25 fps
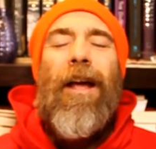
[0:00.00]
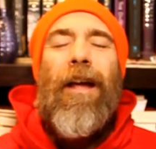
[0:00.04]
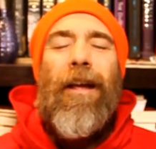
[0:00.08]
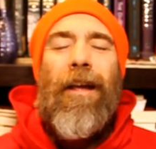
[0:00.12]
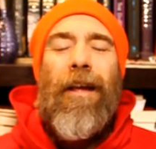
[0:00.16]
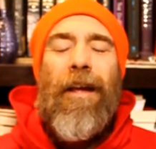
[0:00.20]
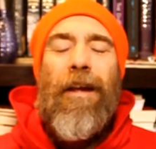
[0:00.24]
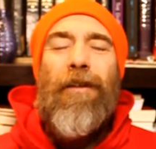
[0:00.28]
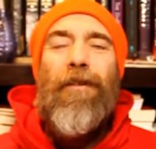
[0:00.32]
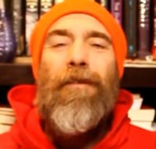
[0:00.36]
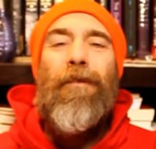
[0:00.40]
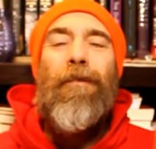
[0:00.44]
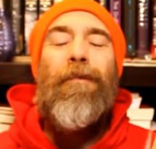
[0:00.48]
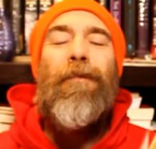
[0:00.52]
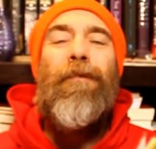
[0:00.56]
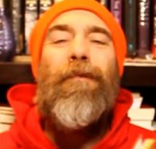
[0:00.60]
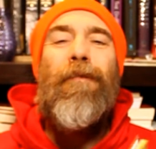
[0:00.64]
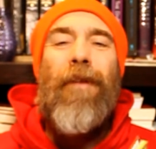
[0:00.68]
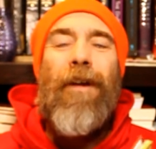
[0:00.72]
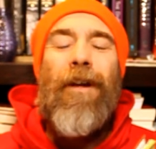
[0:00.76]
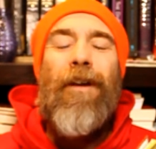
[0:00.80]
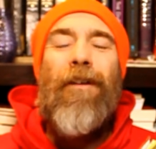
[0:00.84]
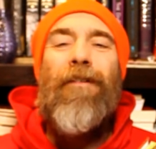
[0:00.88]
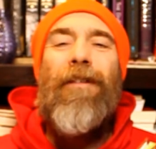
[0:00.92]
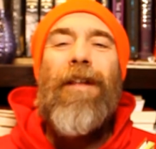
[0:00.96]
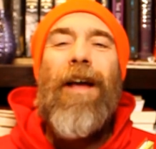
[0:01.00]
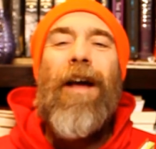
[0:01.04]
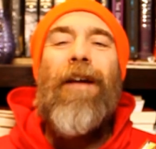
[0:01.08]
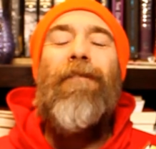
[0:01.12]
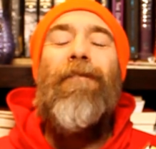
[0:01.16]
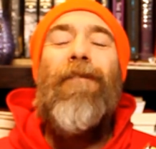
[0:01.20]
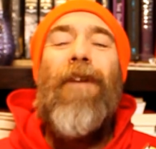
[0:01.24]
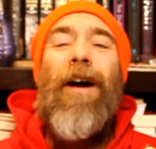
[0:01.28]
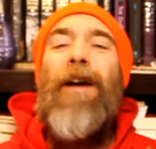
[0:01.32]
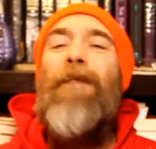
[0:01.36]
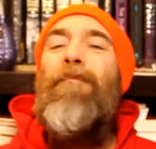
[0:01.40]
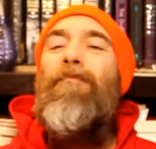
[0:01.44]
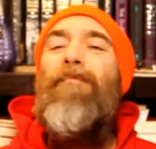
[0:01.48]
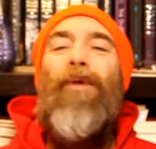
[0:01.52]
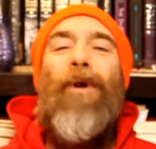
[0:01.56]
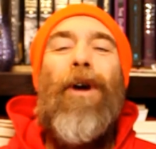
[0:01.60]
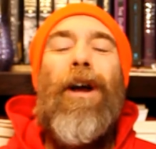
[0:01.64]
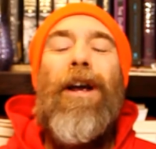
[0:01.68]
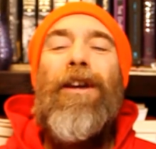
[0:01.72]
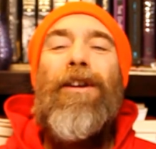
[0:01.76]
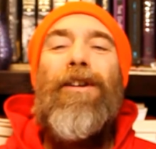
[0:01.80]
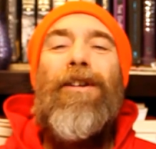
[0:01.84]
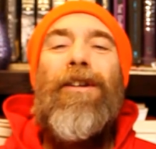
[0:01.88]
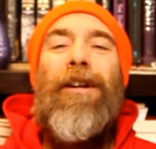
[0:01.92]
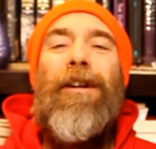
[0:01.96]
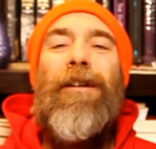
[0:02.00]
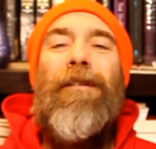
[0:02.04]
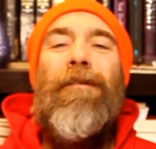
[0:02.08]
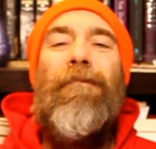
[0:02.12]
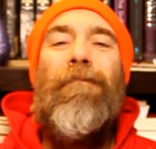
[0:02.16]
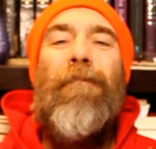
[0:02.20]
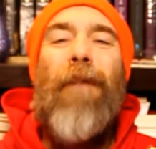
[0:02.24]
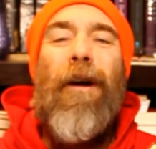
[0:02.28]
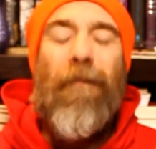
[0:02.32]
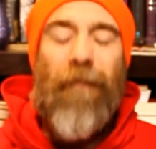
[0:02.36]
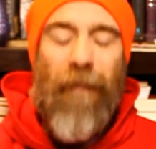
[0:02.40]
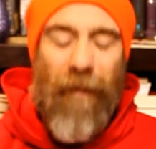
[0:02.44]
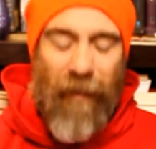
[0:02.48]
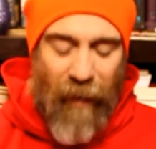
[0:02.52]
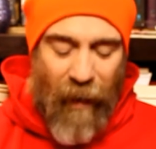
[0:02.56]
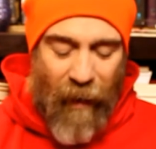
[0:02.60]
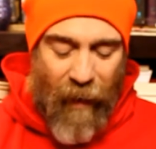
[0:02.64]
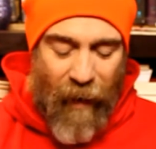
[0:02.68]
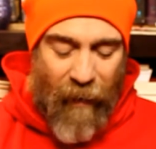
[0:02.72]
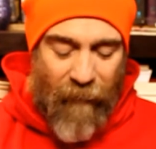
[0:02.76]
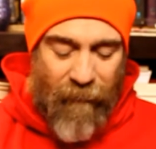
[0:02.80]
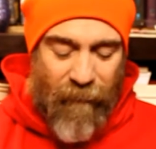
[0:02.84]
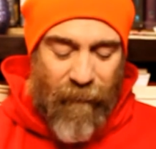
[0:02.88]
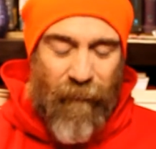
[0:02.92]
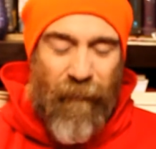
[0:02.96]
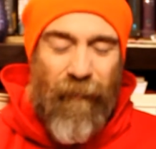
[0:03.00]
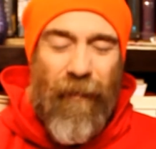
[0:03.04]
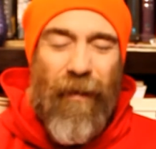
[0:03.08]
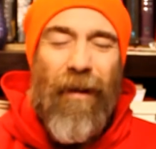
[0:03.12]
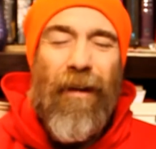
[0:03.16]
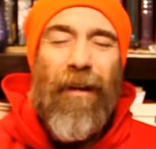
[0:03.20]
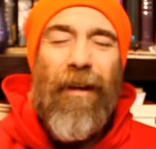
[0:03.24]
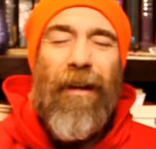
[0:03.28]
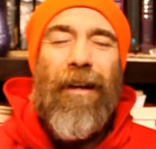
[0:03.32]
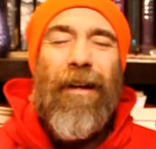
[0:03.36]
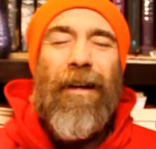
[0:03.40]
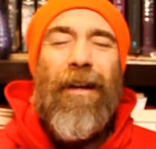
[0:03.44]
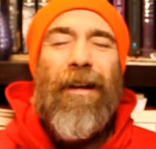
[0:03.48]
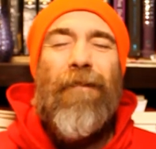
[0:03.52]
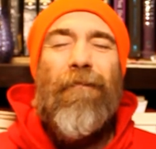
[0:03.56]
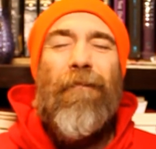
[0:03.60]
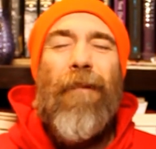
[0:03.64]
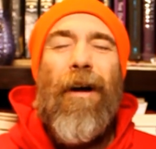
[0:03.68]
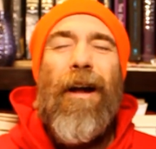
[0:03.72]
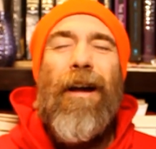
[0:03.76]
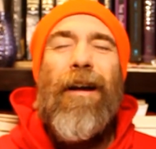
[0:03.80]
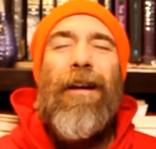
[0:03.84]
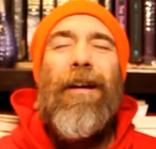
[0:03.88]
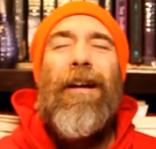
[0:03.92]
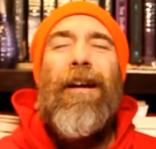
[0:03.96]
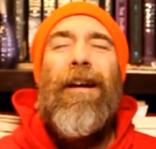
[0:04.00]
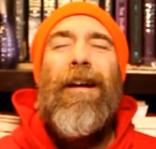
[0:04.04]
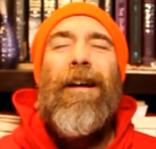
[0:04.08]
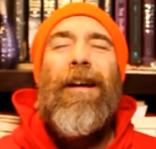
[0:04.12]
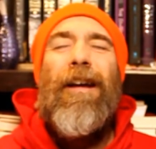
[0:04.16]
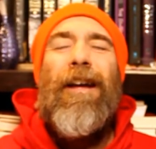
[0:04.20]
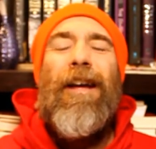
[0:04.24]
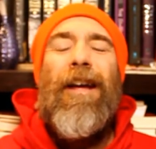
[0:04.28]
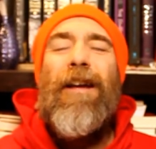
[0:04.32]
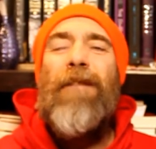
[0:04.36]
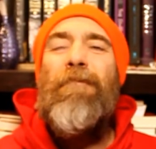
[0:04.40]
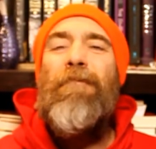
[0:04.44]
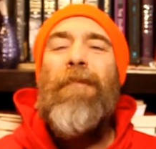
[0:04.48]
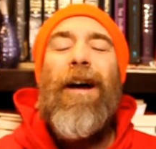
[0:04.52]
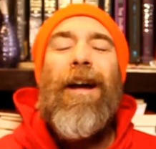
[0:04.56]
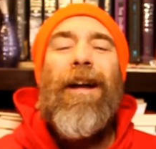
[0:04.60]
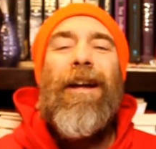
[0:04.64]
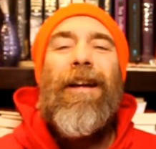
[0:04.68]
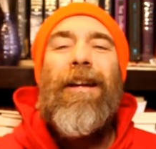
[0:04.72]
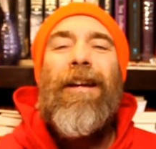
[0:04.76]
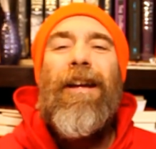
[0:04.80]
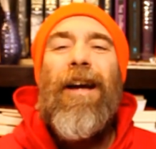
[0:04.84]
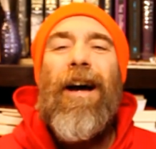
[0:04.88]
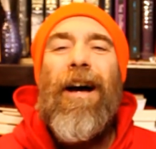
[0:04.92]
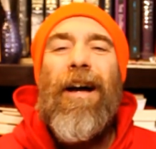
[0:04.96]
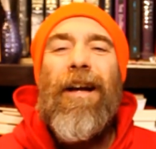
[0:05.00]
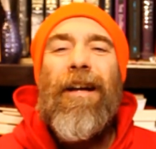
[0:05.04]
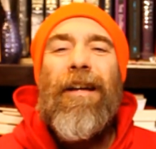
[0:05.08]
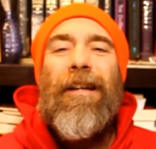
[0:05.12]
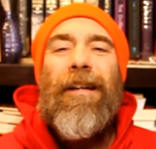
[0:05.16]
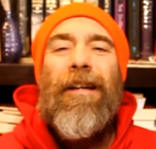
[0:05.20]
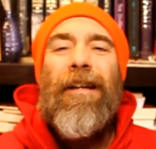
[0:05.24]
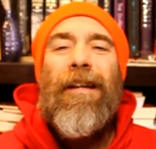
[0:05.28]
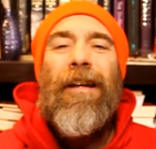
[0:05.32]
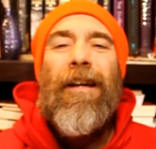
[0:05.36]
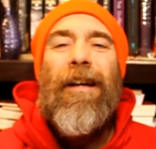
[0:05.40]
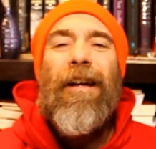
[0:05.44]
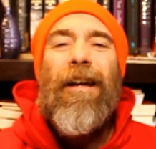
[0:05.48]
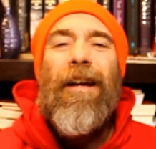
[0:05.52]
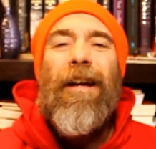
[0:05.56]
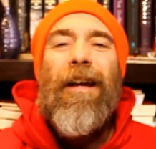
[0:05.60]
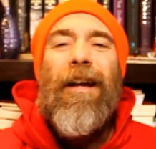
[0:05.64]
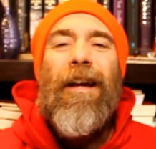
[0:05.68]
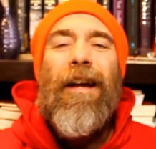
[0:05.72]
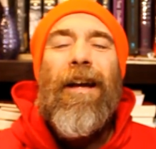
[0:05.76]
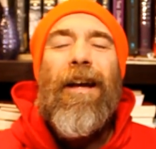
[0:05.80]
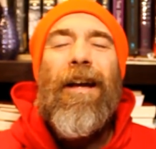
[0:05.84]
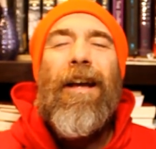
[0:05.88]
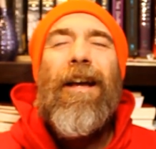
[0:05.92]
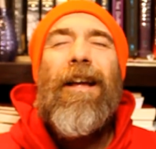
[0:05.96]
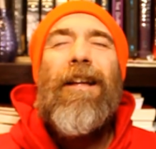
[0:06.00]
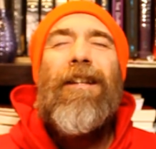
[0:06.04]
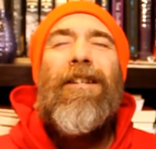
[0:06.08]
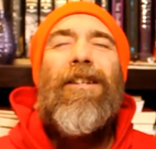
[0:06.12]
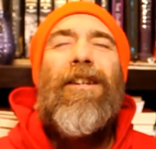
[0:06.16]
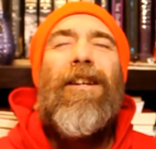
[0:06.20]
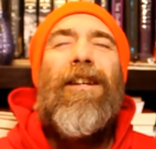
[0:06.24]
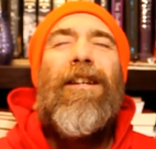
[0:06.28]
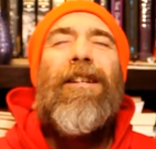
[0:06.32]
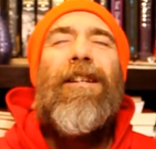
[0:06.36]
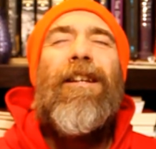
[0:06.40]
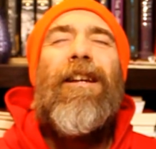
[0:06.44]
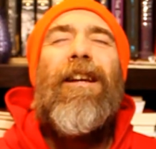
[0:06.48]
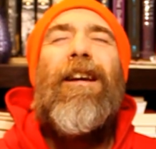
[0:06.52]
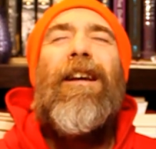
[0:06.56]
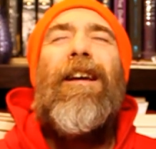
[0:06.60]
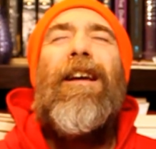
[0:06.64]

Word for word: Can you feel that vibration? My friends, I, I feel it in my in my gut. It, it's just